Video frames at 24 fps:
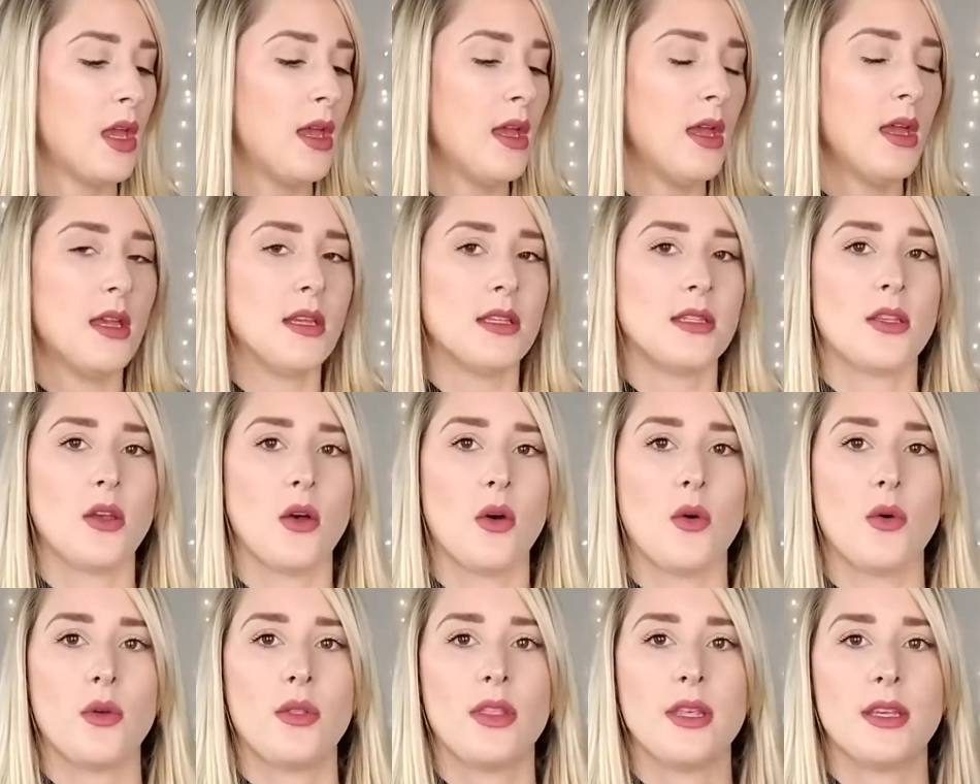
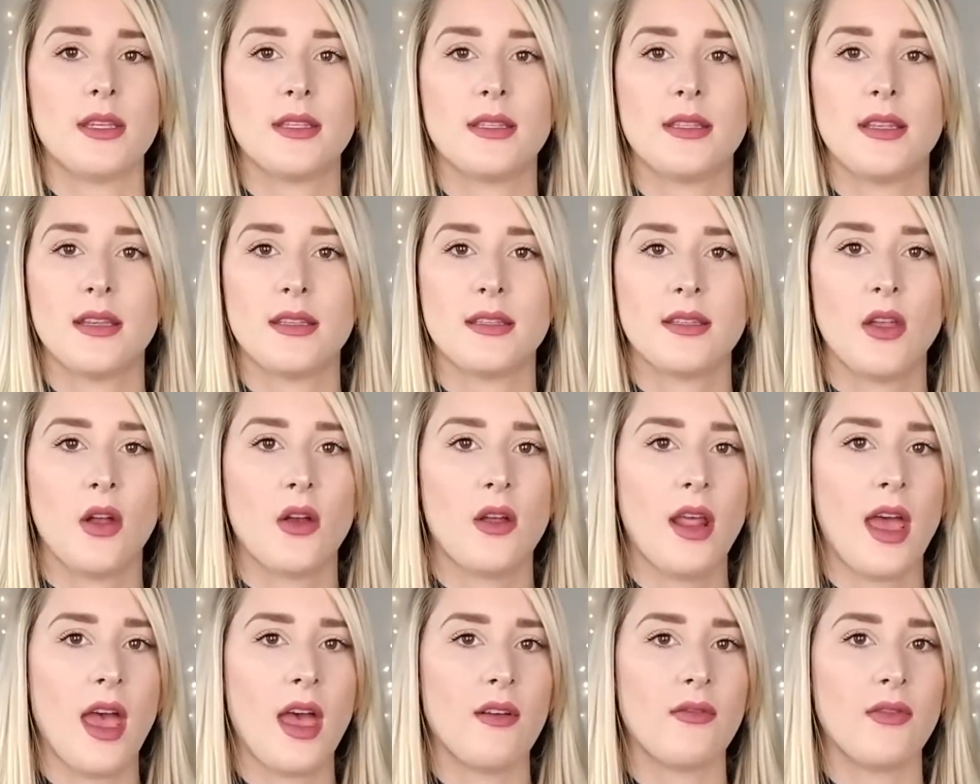So this does
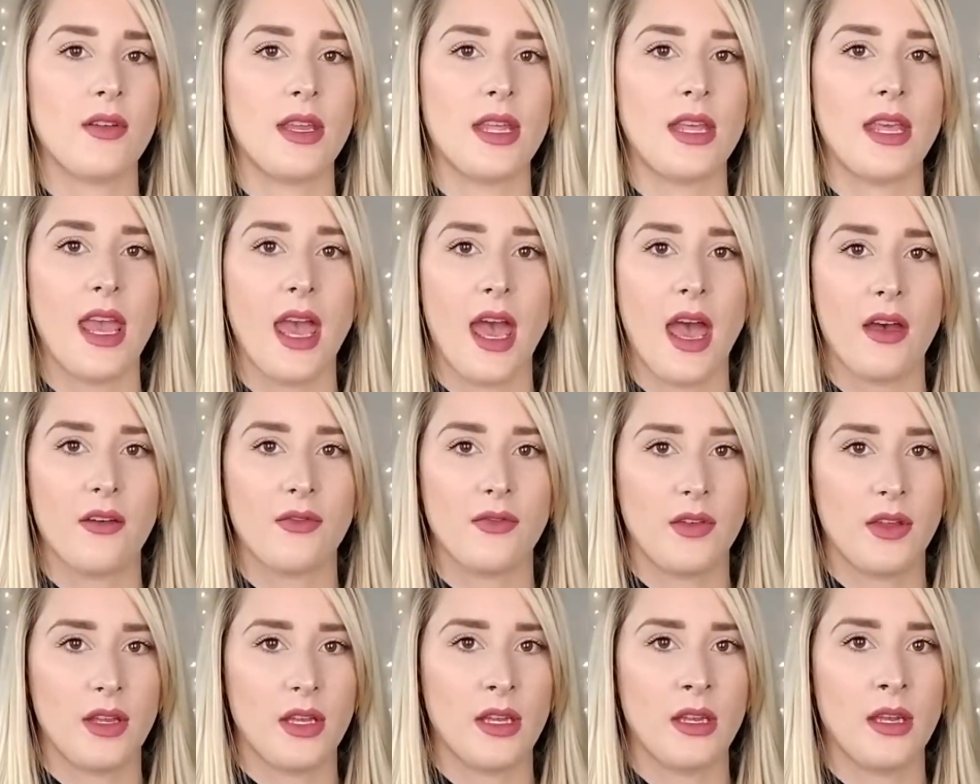not have any
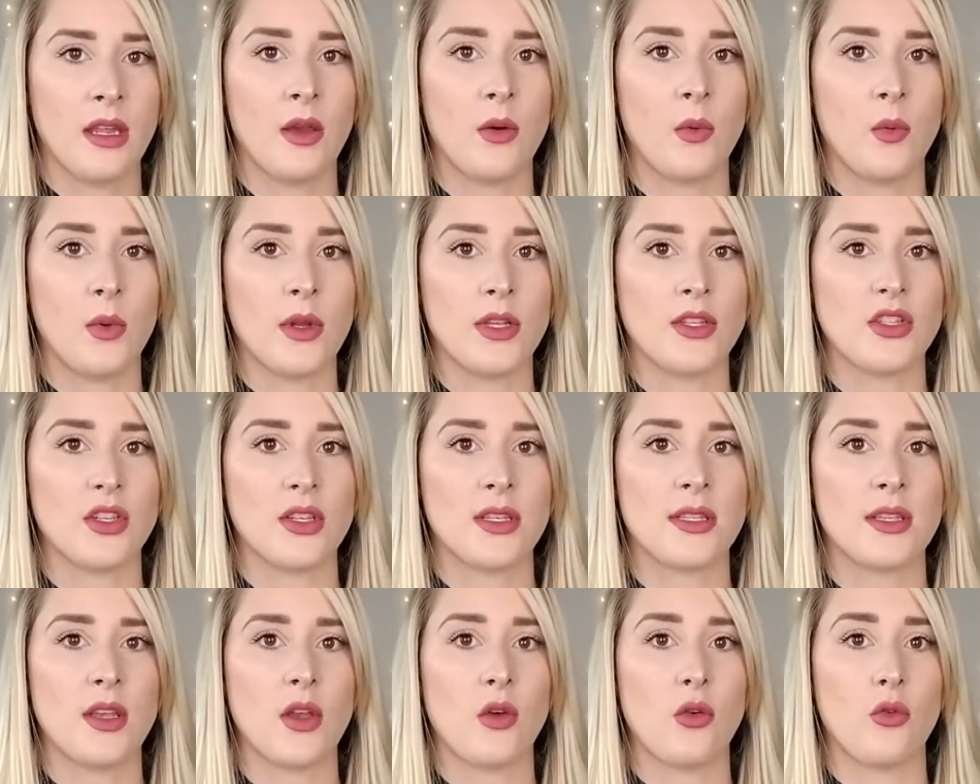caffeine in it, which
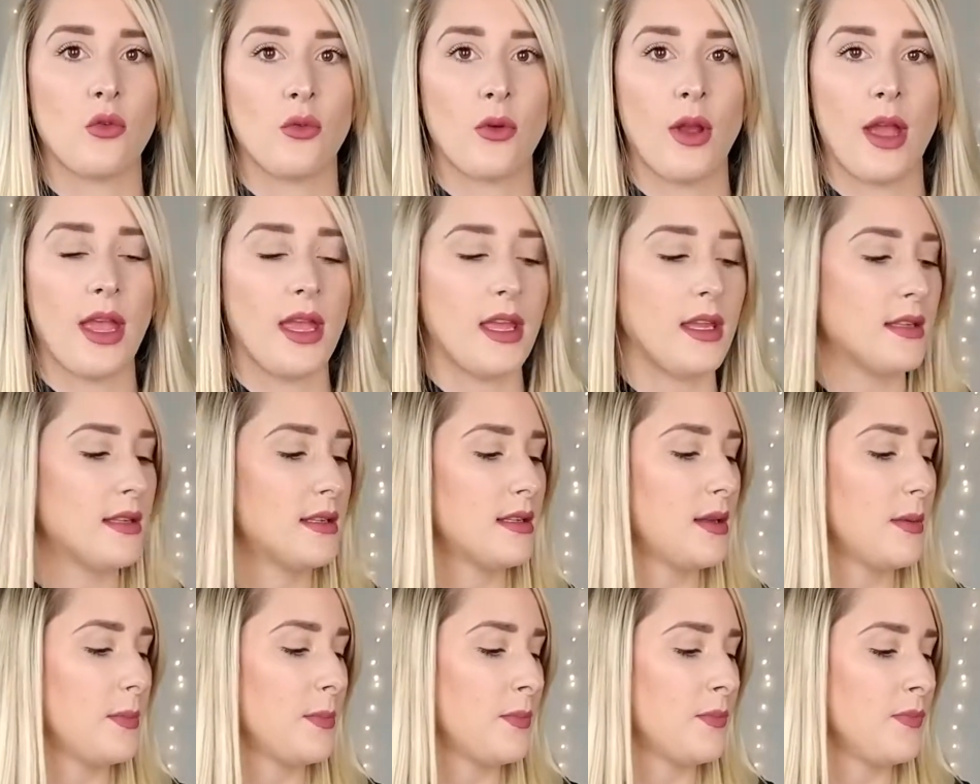is
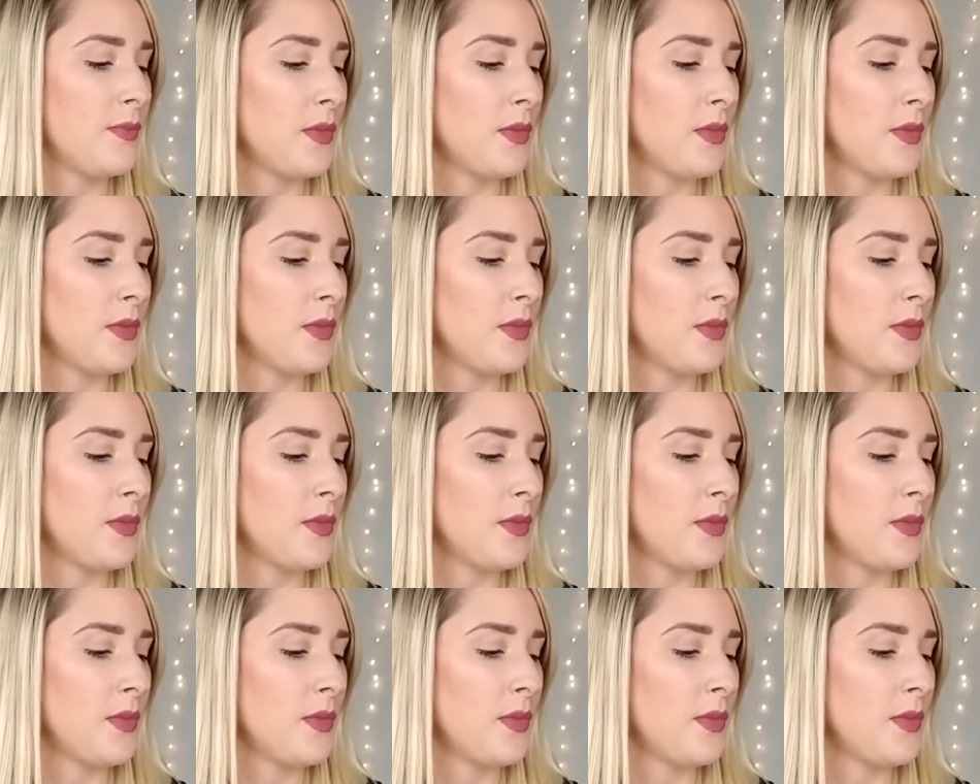great.